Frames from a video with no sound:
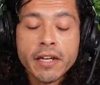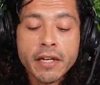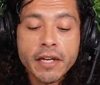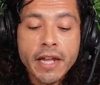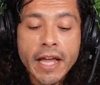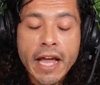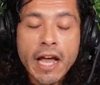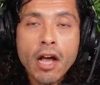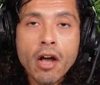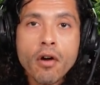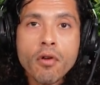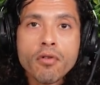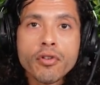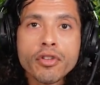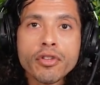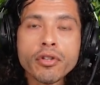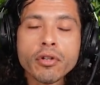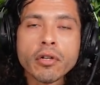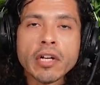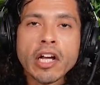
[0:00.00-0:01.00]
and
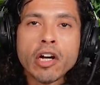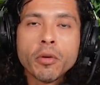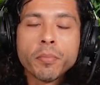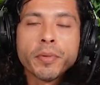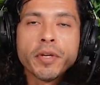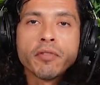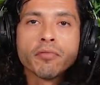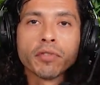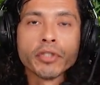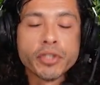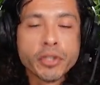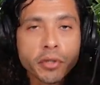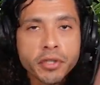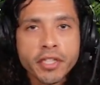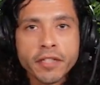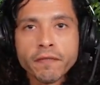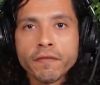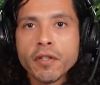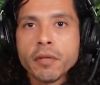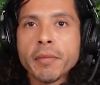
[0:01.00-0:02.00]
now you're helping
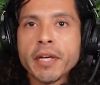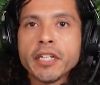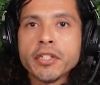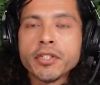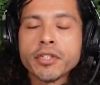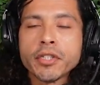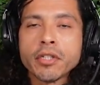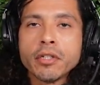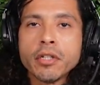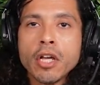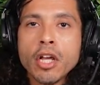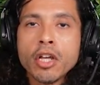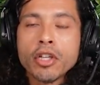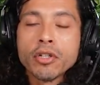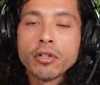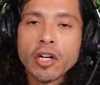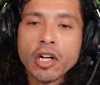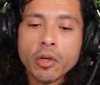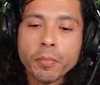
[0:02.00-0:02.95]
reduce inflammation,